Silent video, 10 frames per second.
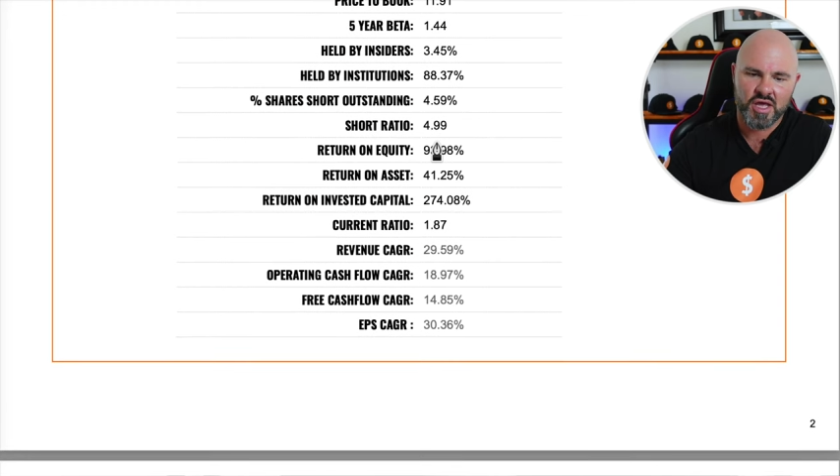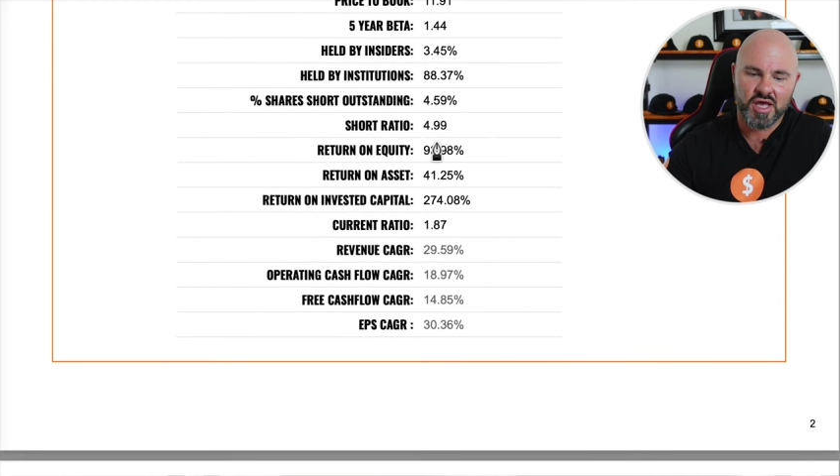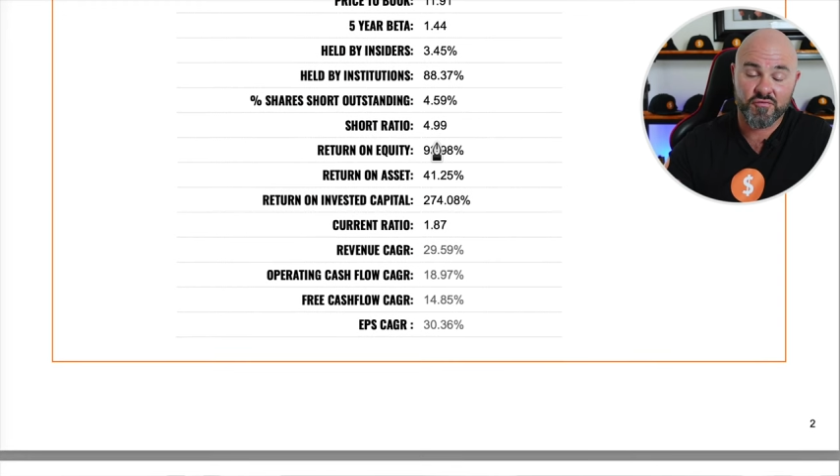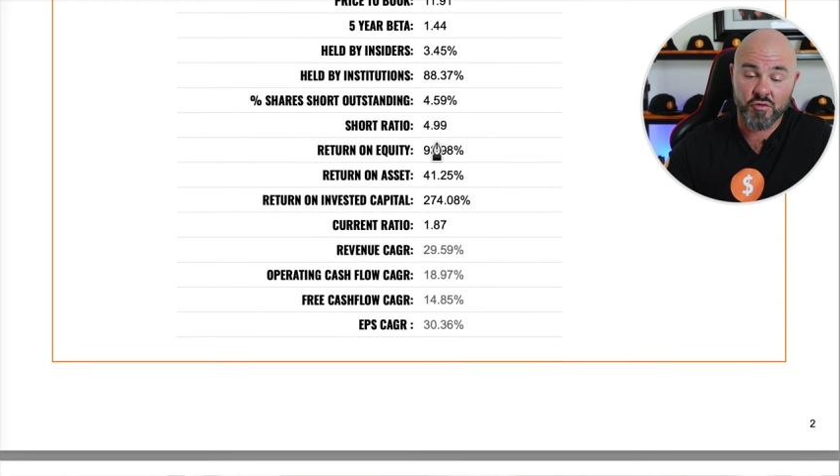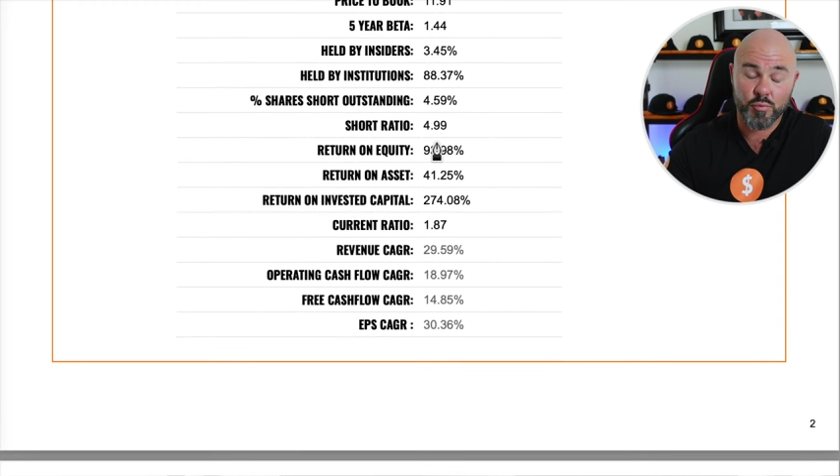
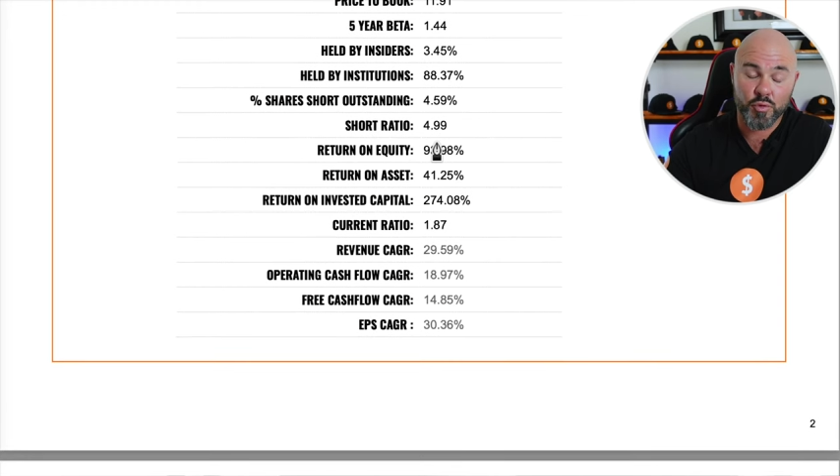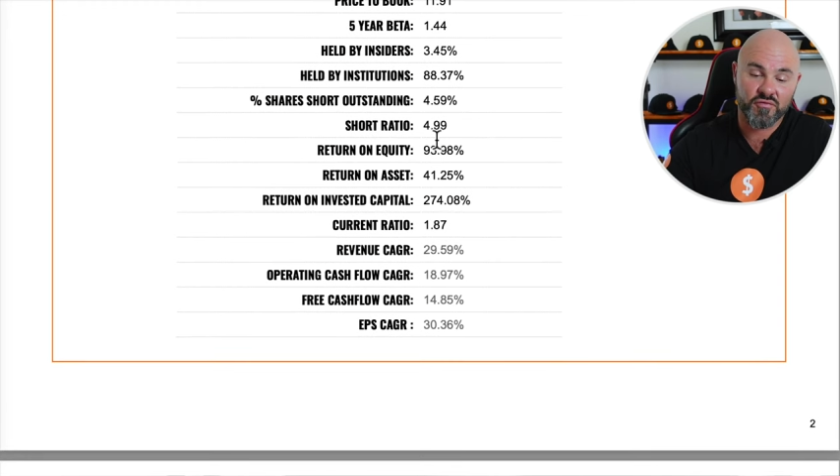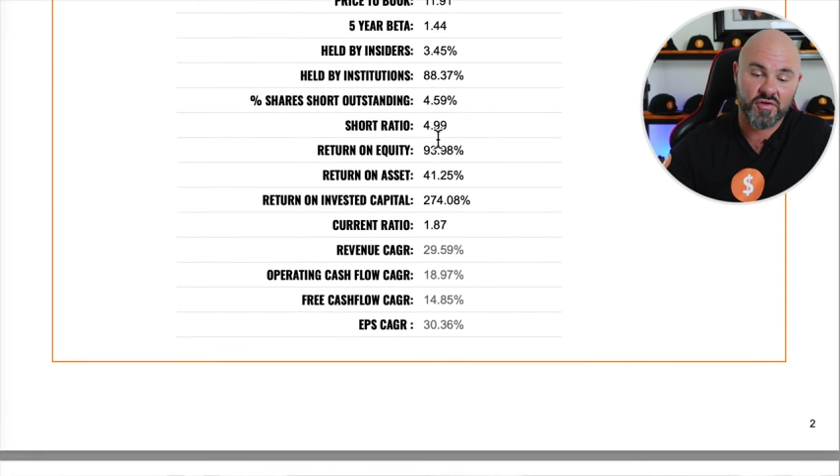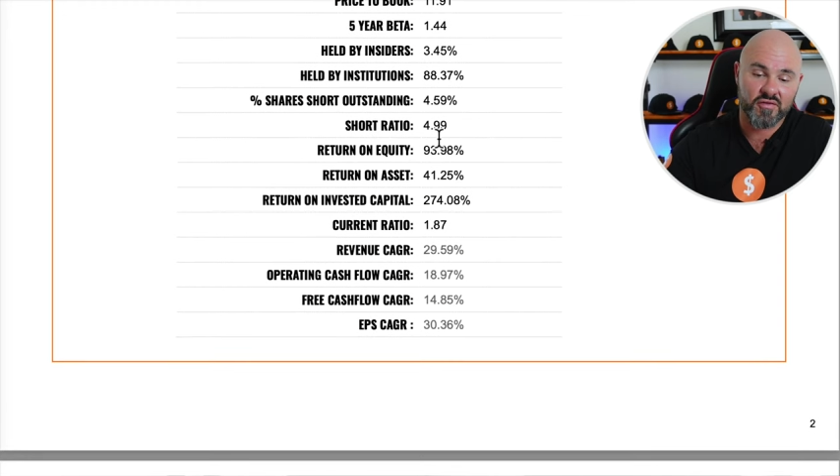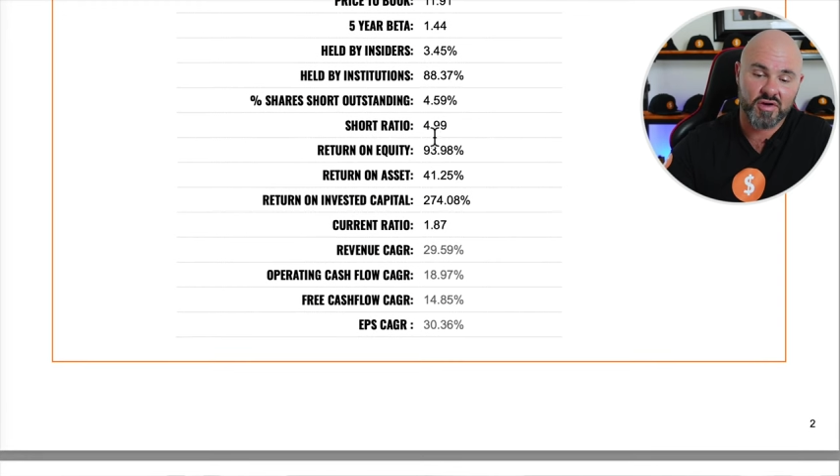uh,
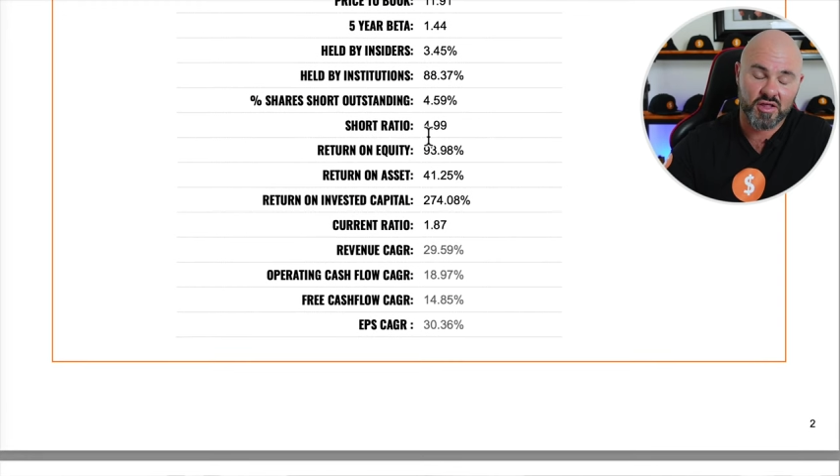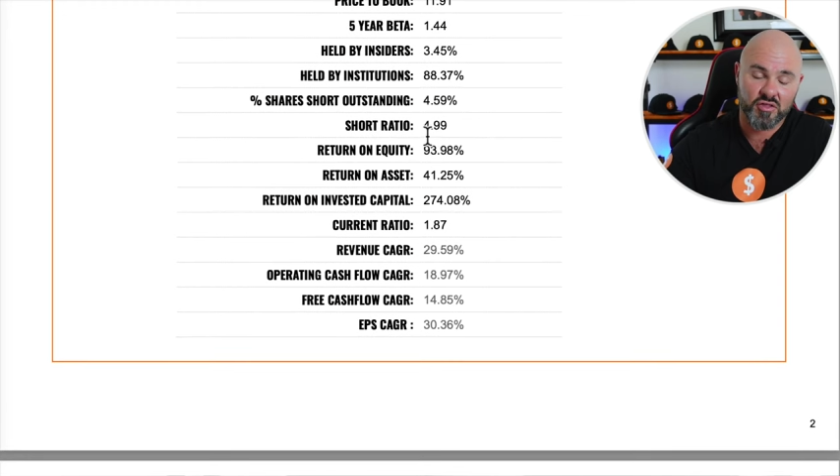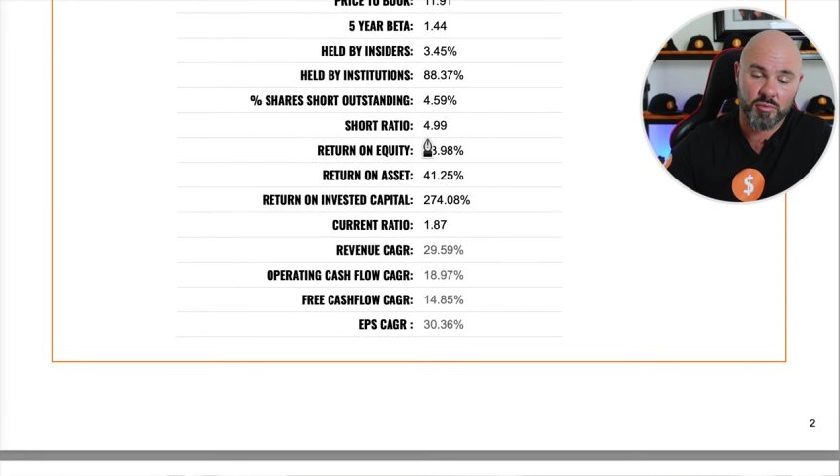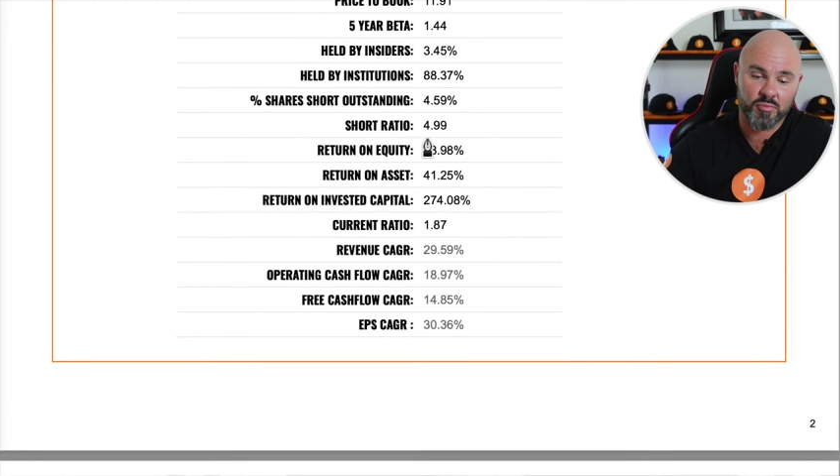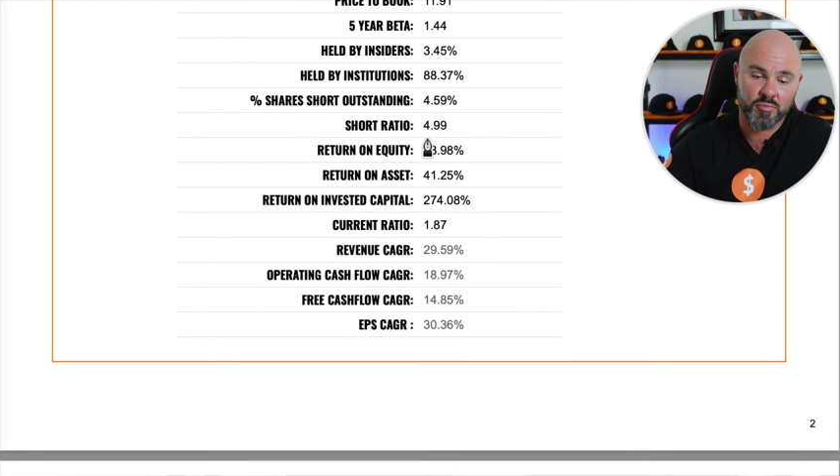4.59
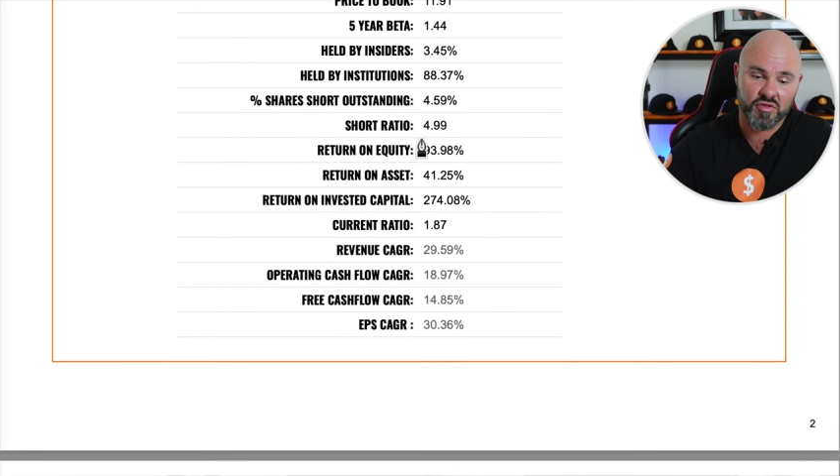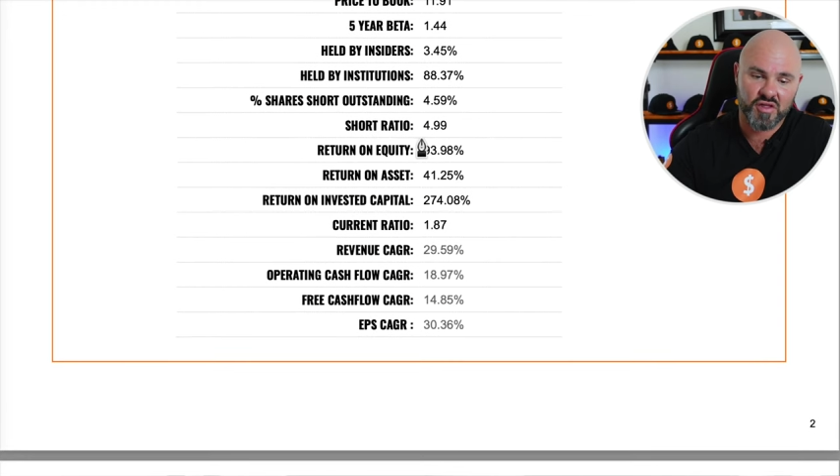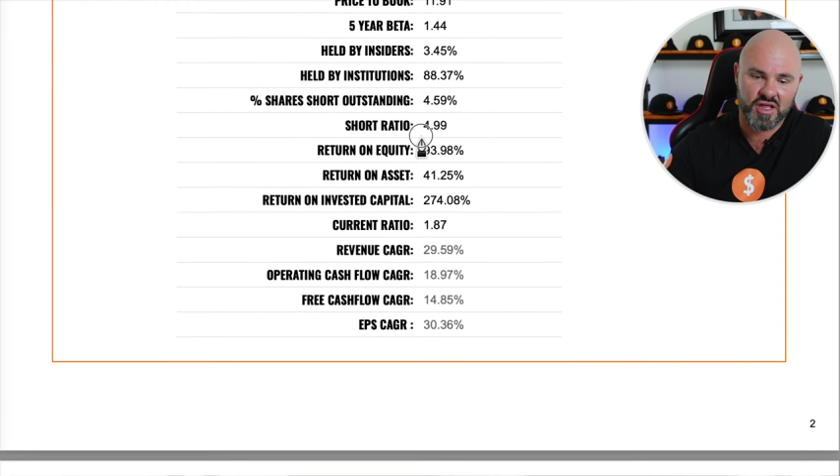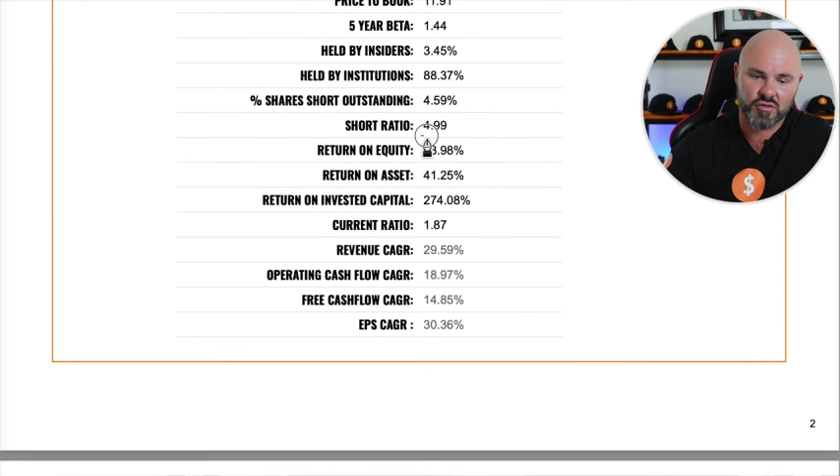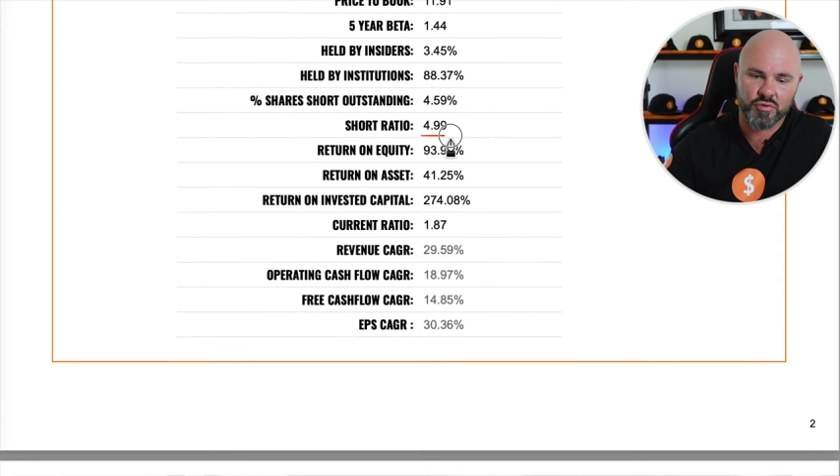to be precise,